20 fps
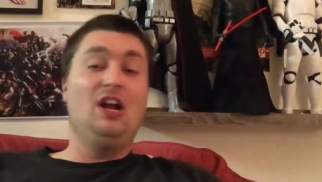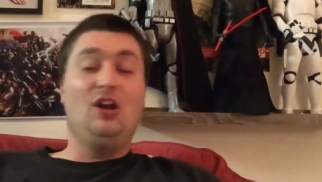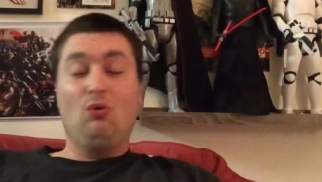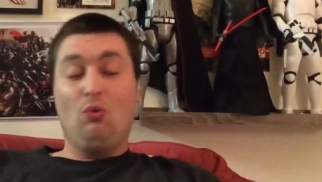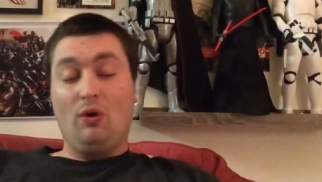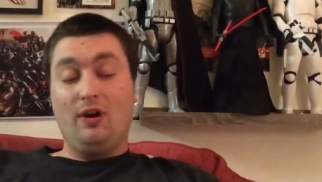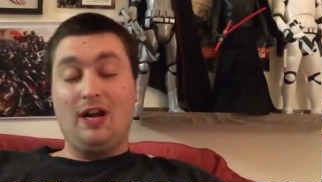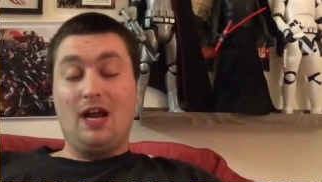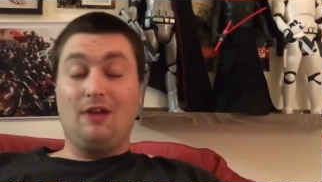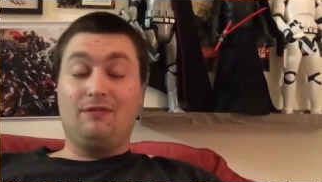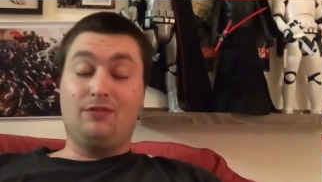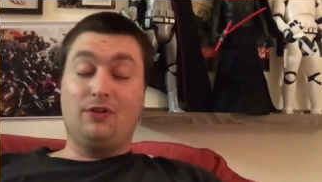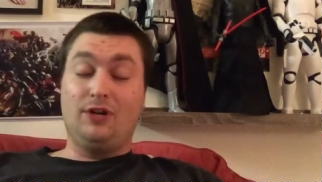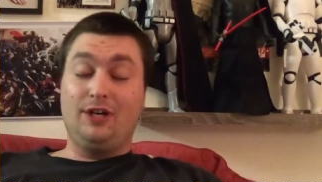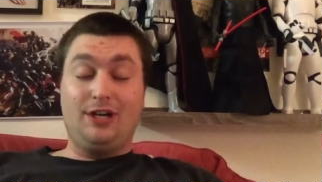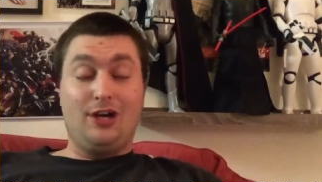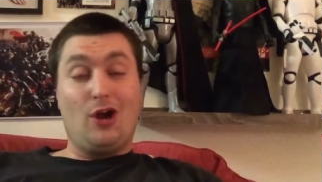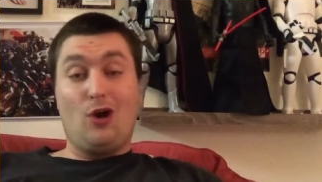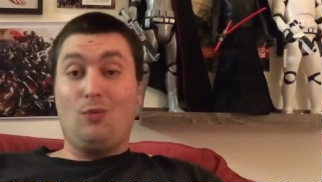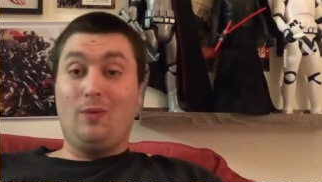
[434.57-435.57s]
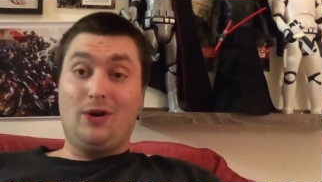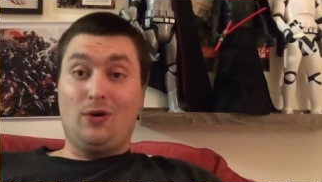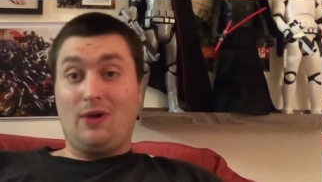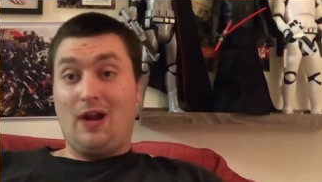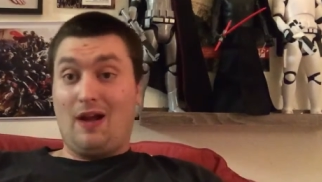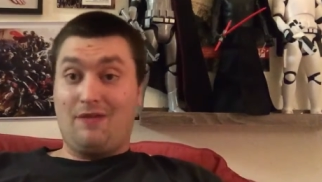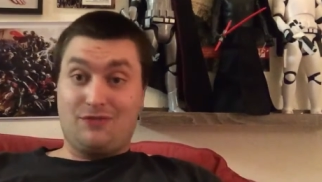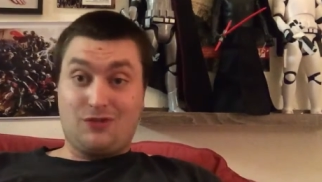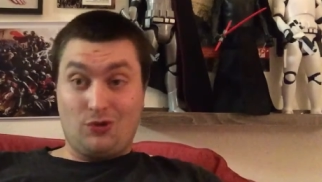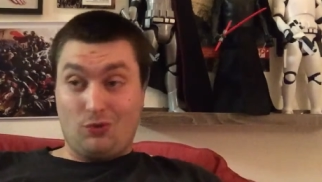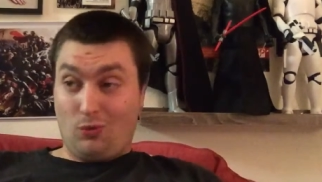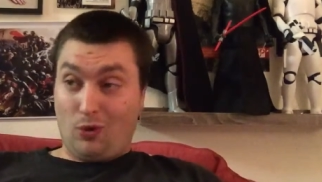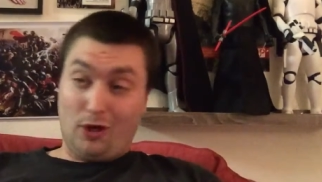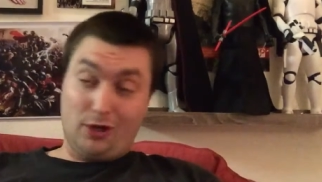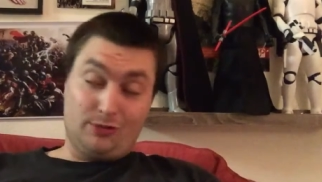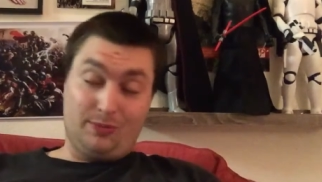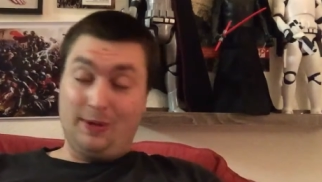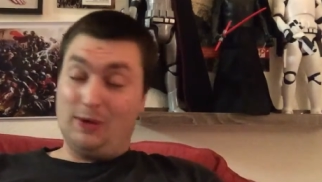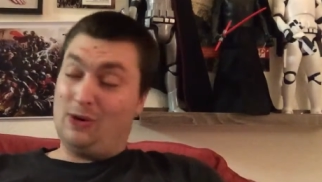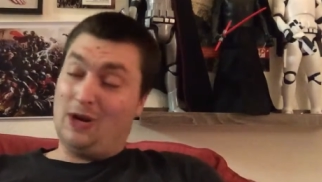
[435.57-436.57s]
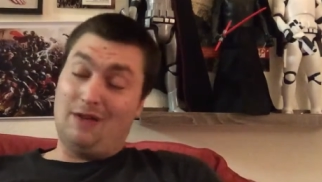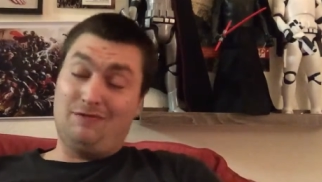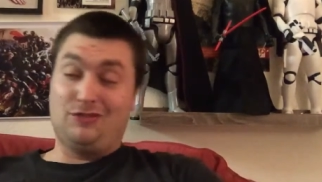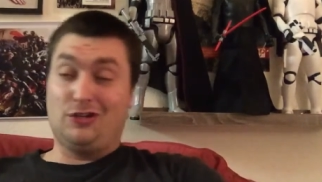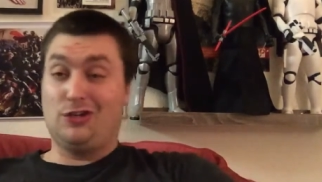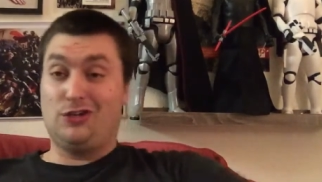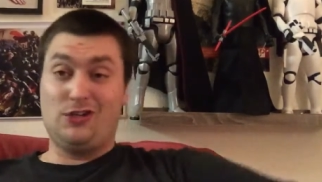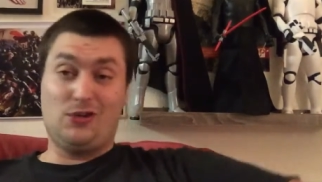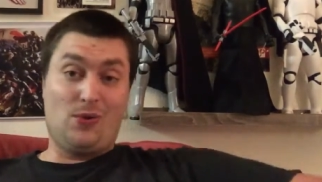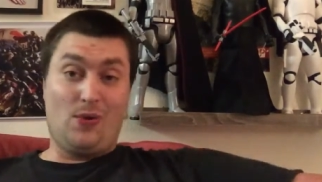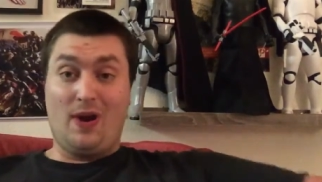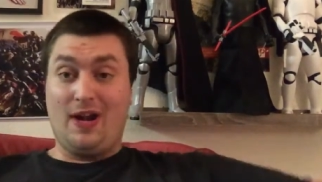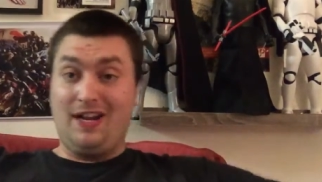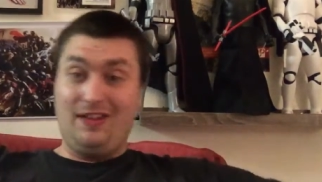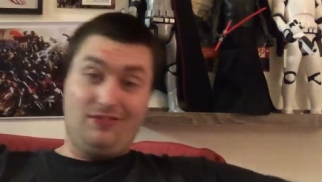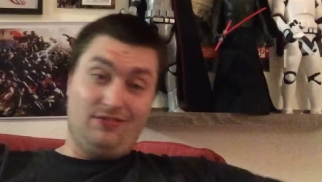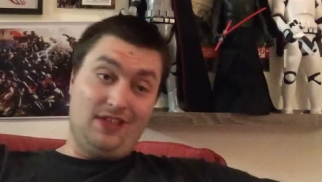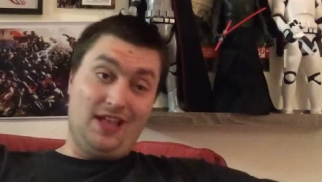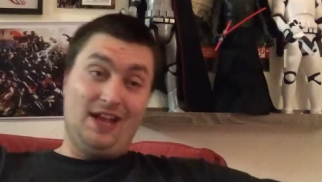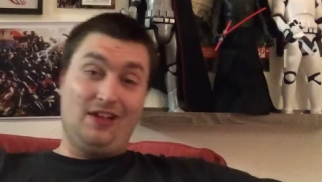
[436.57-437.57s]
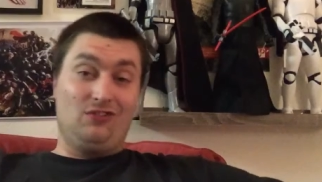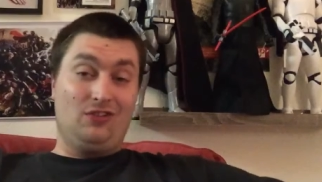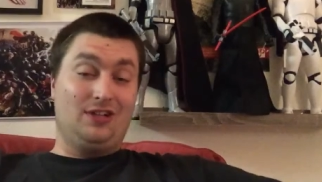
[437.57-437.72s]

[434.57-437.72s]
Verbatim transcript: whatever, you know, we don't have to work, we don't have to do anything.